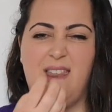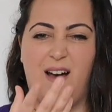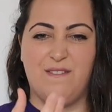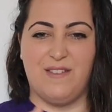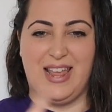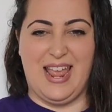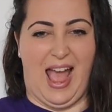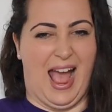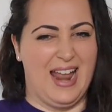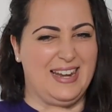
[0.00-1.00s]
lovely
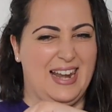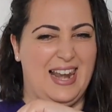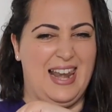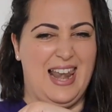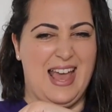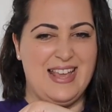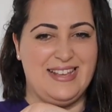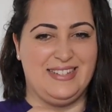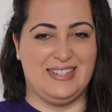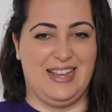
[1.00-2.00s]
and
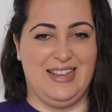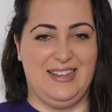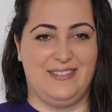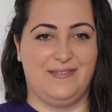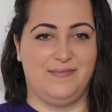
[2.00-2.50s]
lazy.